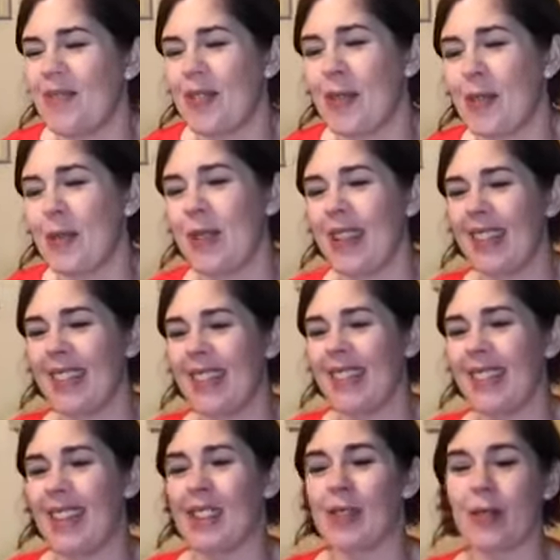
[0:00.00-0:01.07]
So
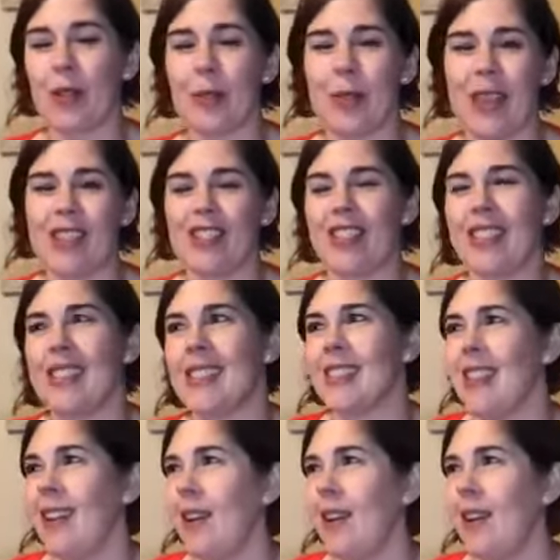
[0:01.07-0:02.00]
thanks for your patience.